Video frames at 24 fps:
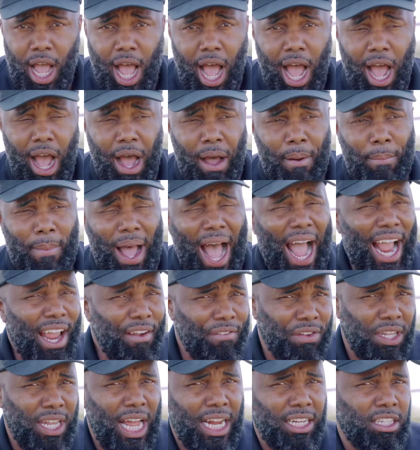I
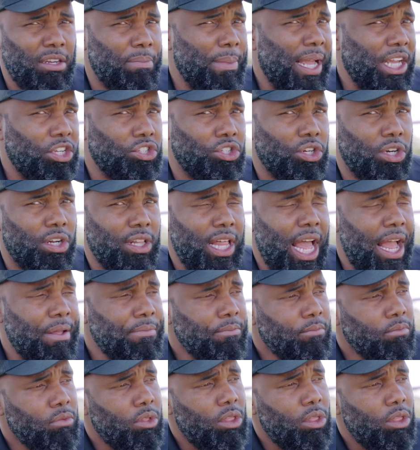even like to make sure that